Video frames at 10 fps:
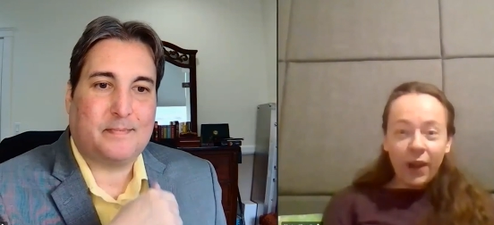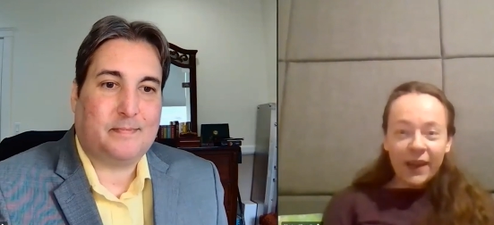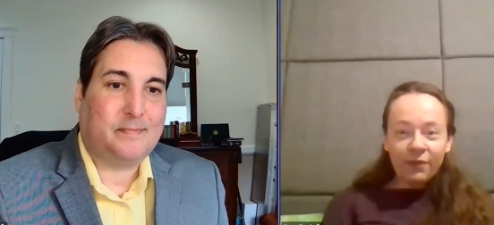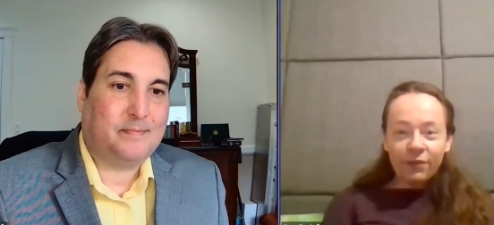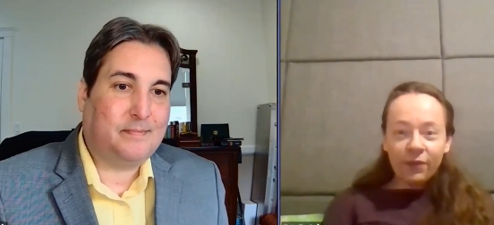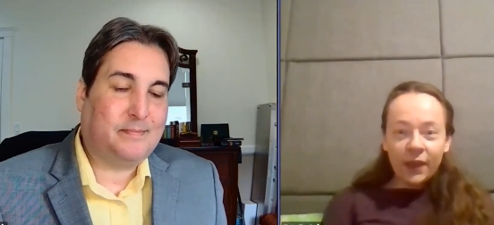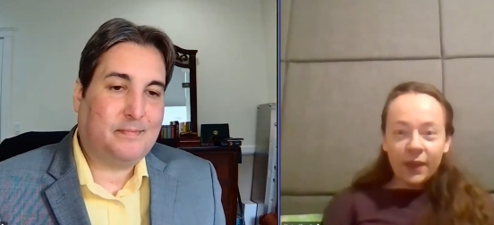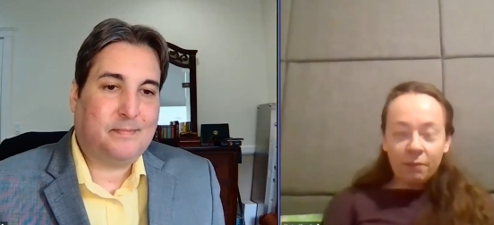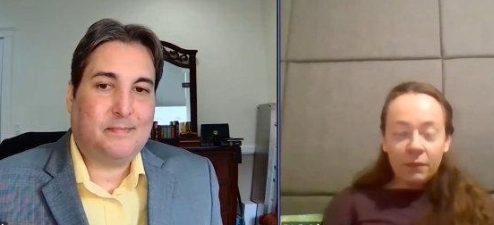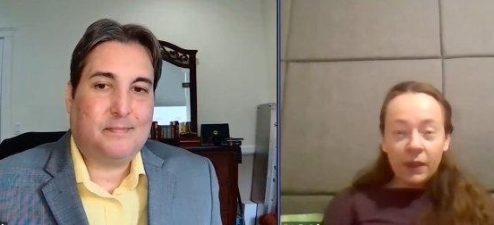Speaker 1: right if
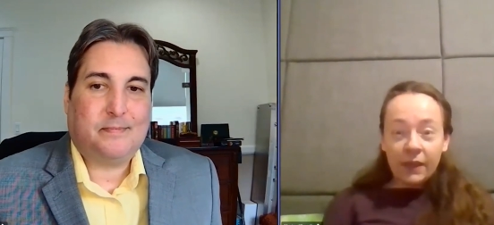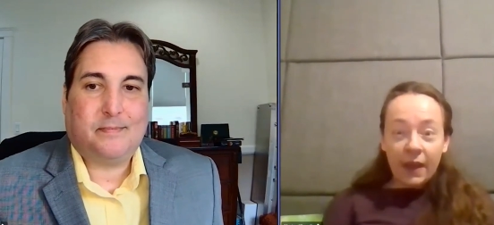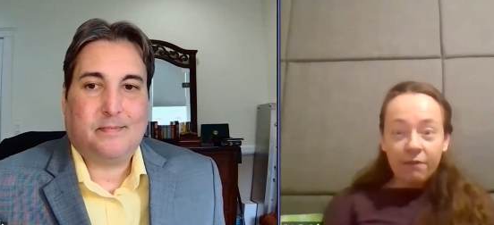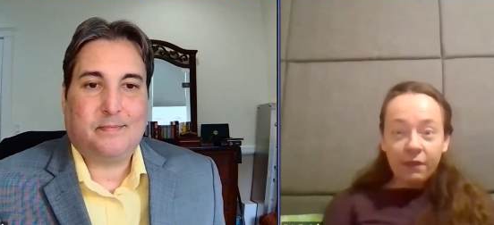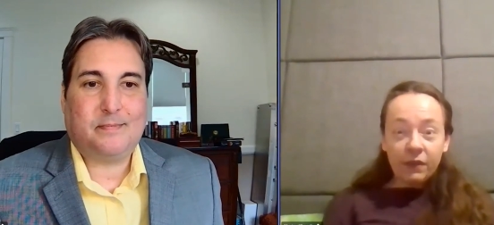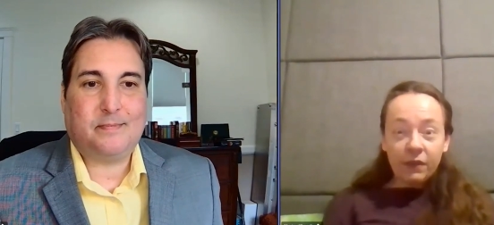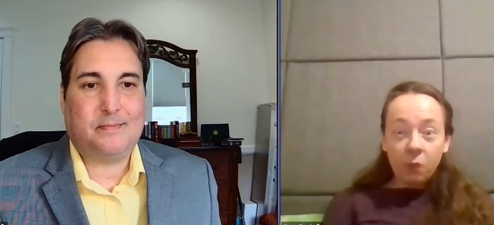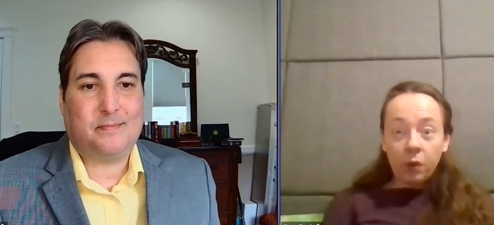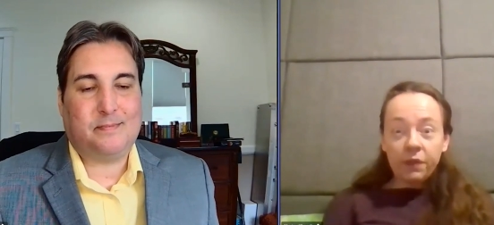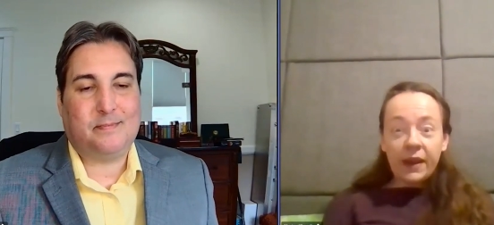you that
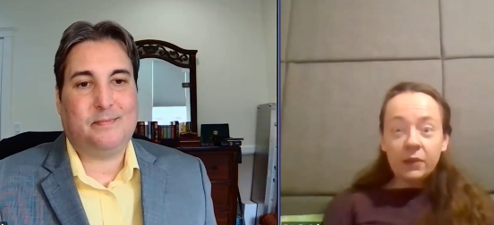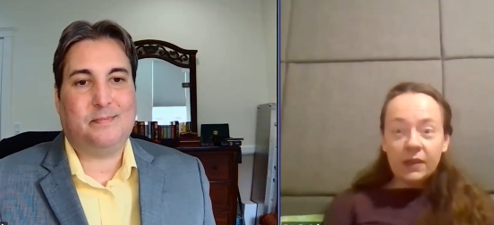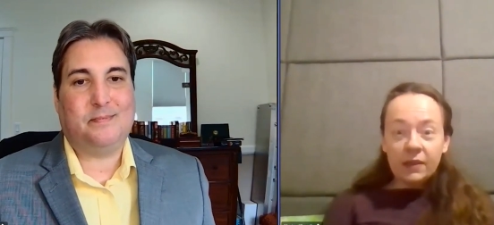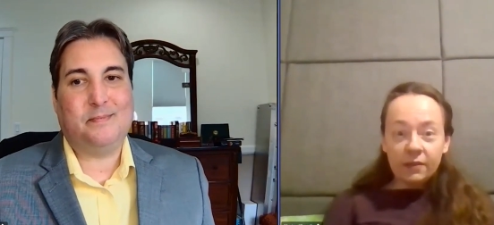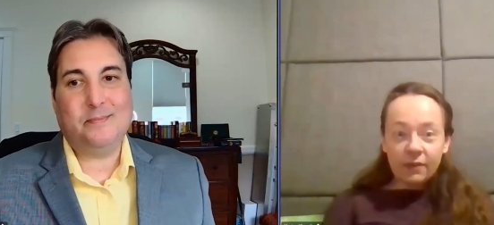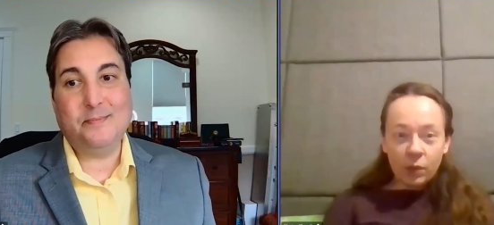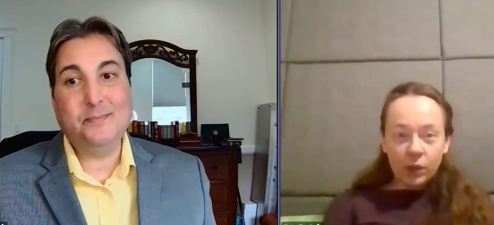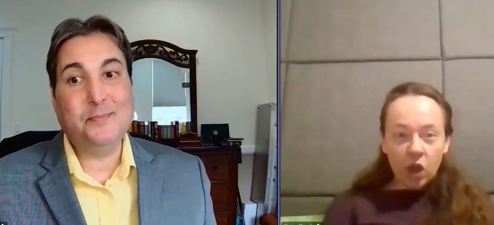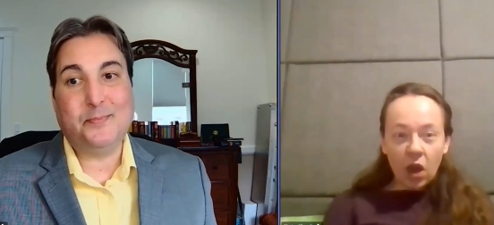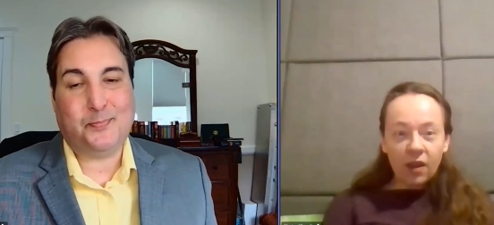54,000 that we